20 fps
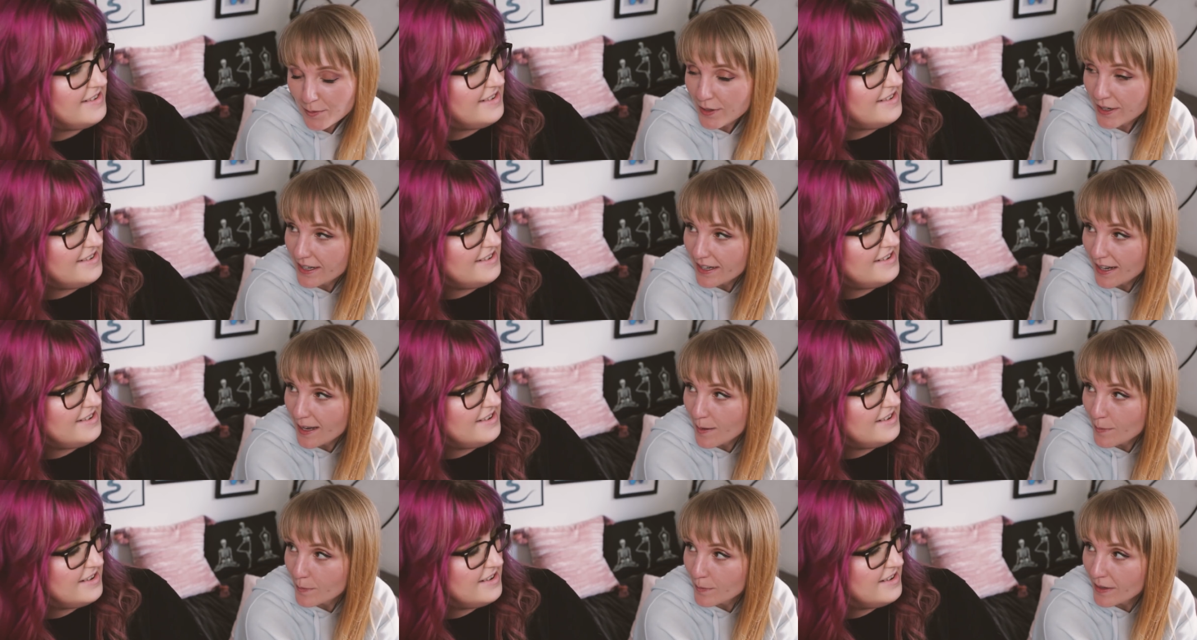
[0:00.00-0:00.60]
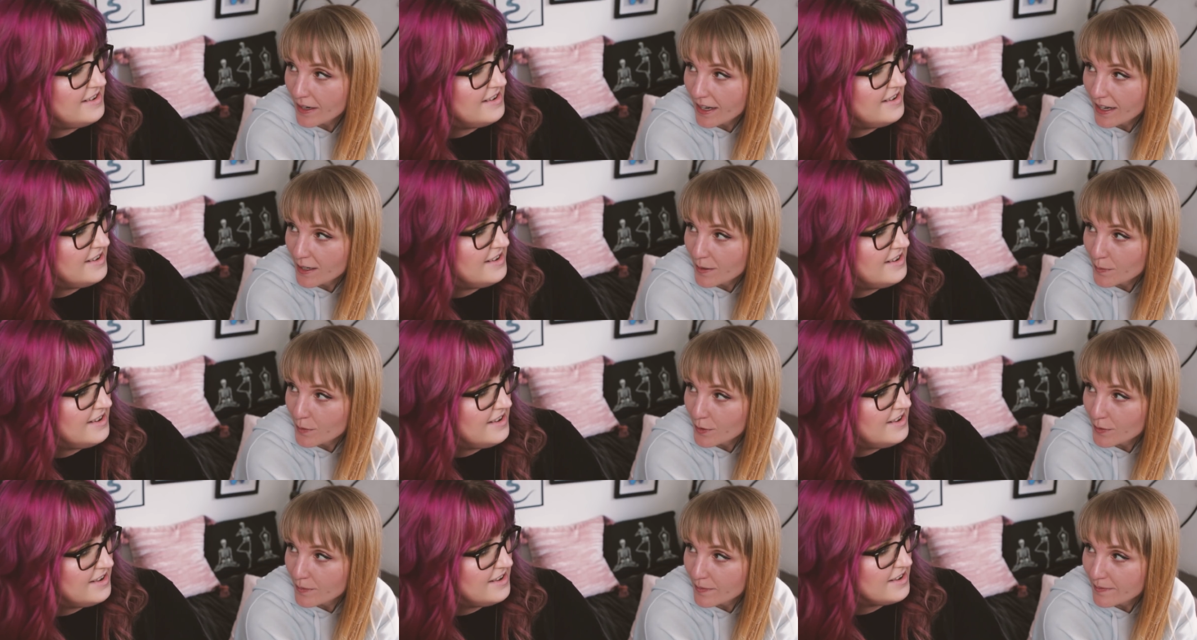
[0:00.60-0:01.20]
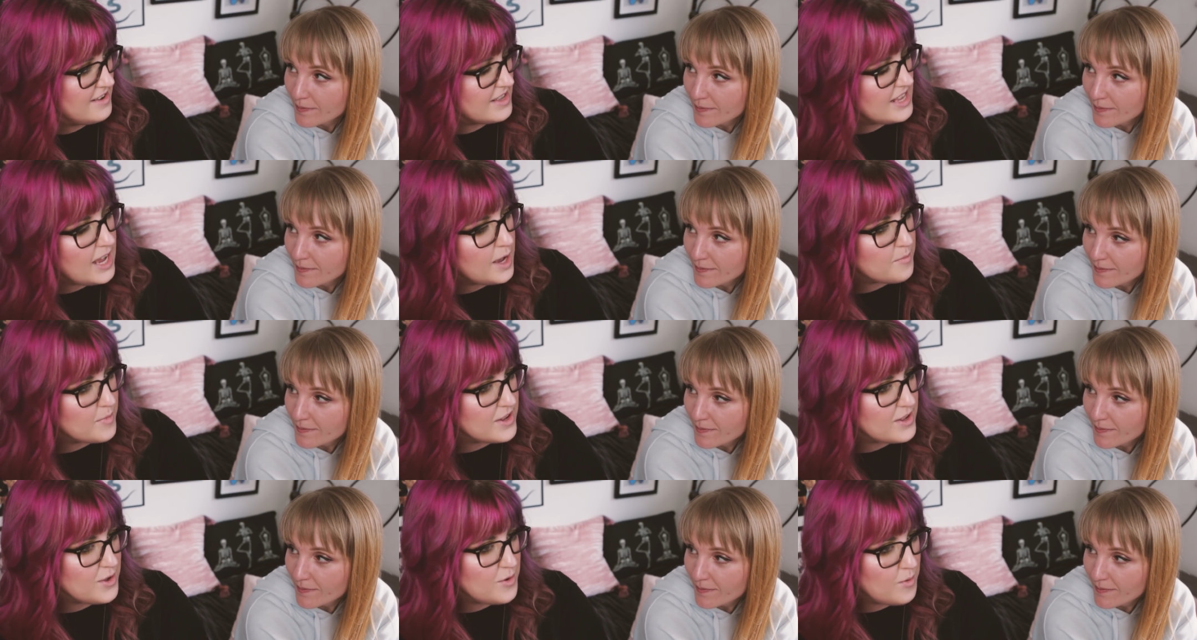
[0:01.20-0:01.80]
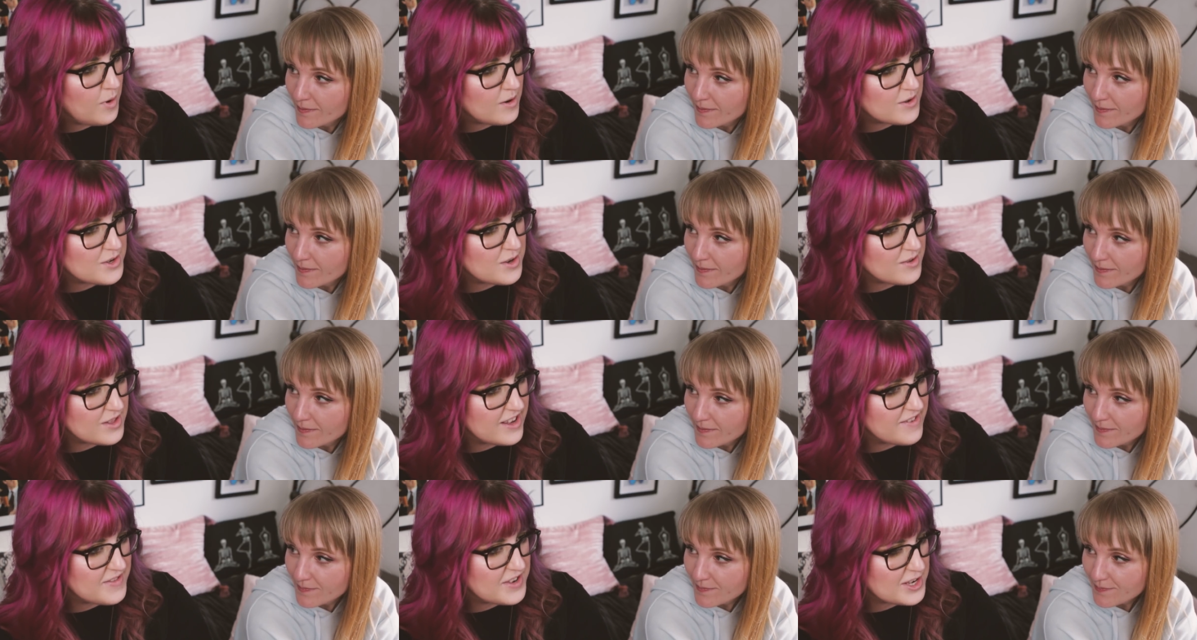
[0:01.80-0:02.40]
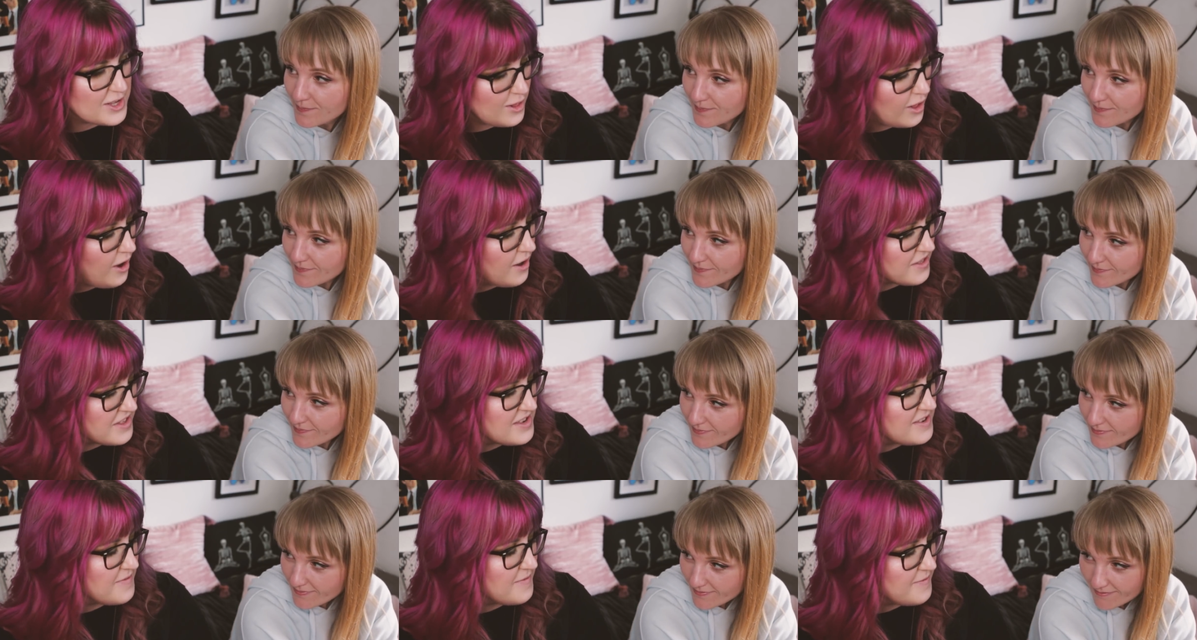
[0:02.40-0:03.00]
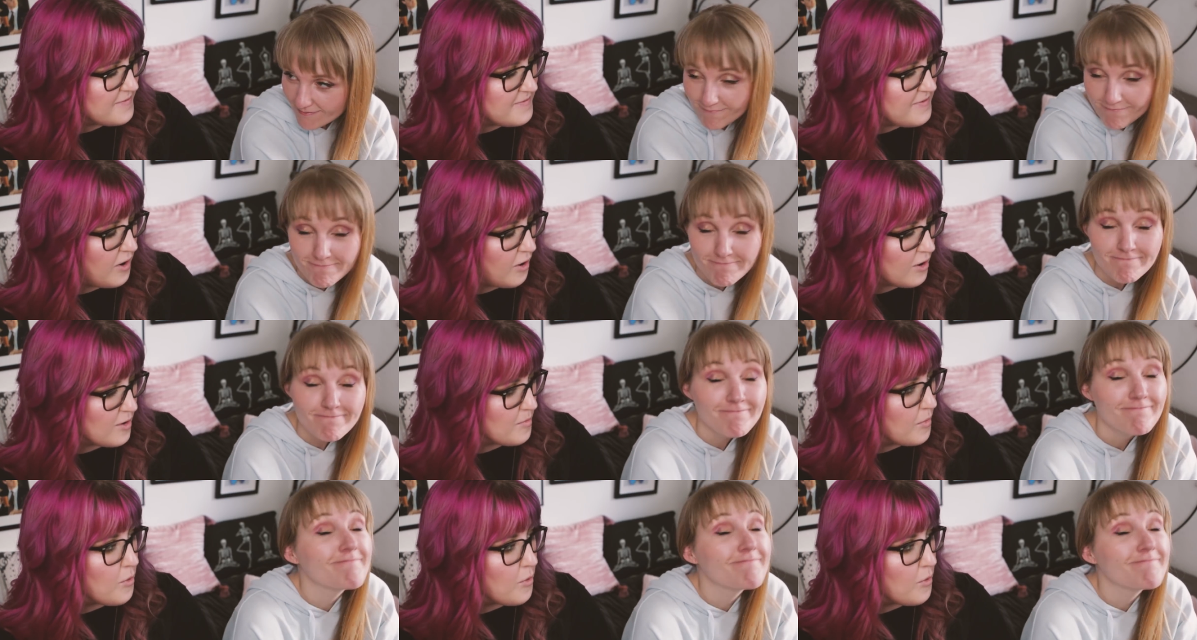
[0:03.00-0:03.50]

Speaker 1: marine am- animal.
Speaker 2: Yeah, but you also love sloths far